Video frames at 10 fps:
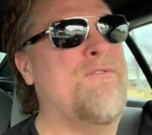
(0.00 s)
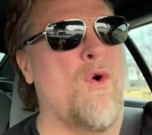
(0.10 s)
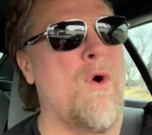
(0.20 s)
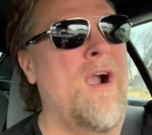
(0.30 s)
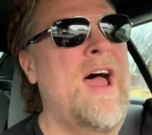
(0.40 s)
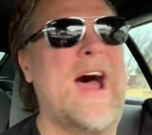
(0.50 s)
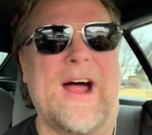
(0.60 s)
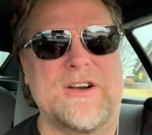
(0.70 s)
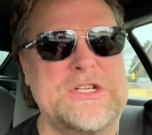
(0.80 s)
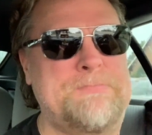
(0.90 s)
for
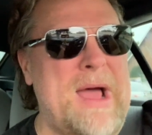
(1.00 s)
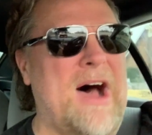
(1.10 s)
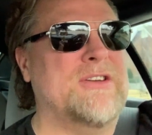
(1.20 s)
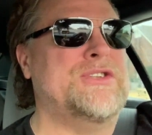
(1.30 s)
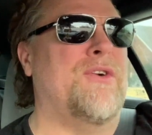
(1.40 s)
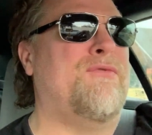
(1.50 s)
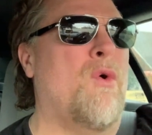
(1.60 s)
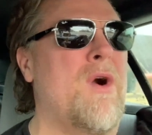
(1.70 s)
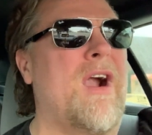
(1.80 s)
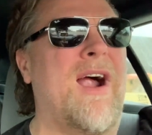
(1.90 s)
our spouse or
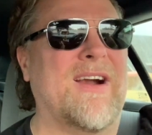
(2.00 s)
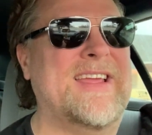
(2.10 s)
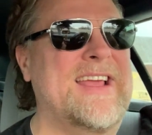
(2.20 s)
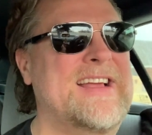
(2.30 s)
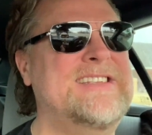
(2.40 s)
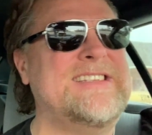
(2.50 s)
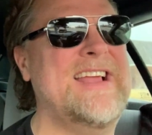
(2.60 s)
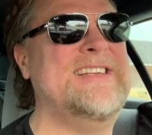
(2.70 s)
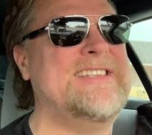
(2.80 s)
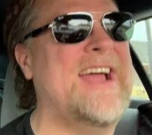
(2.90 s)
for our kids,
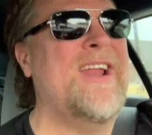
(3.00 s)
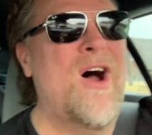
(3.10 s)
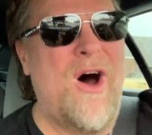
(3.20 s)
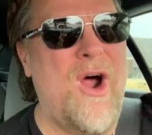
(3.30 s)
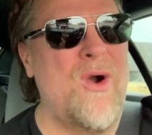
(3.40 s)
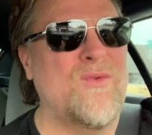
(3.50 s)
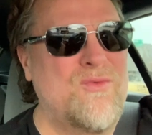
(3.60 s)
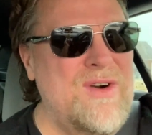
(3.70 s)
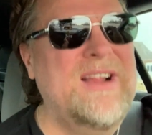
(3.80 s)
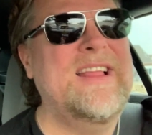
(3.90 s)
things that aren't
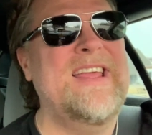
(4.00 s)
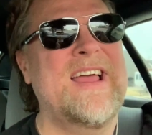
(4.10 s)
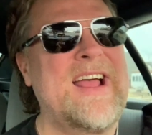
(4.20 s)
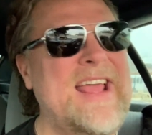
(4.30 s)
really